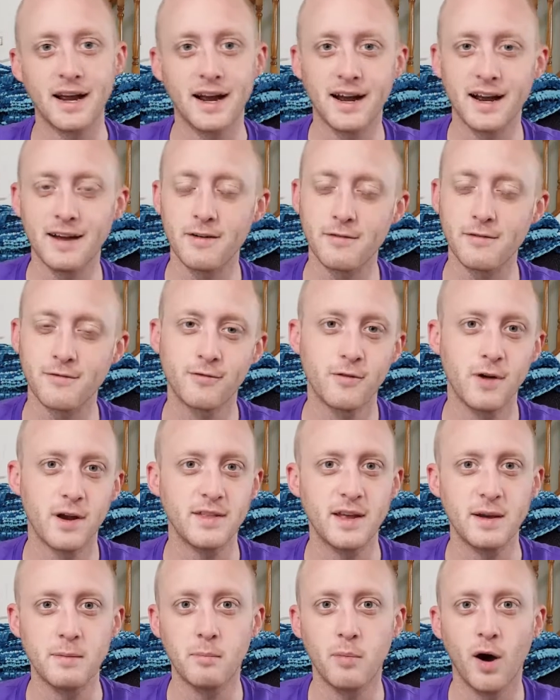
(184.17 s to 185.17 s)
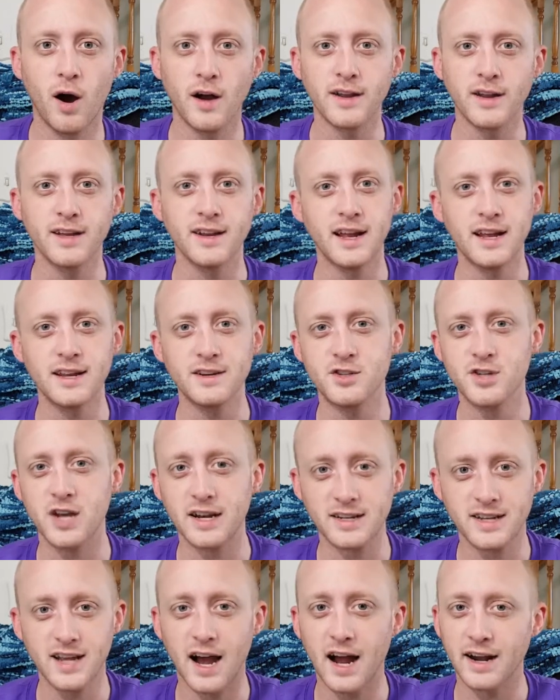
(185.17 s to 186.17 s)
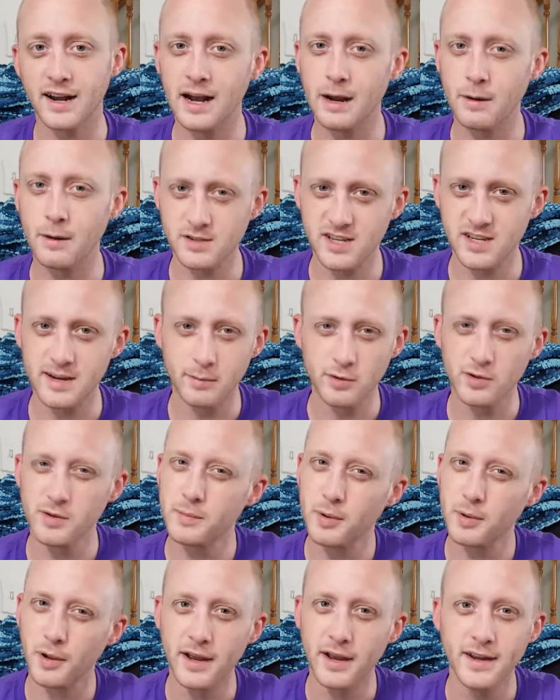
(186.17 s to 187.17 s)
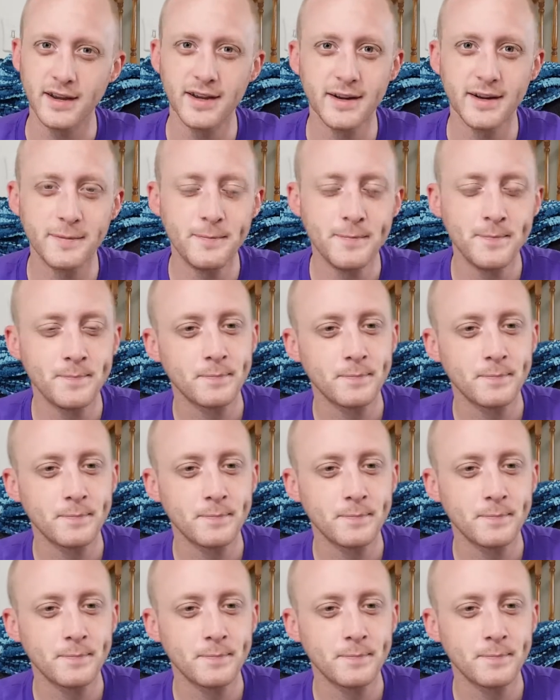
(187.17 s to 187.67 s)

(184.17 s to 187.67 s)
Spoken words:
I have a friend that bought it at GenCon and I was able to play it.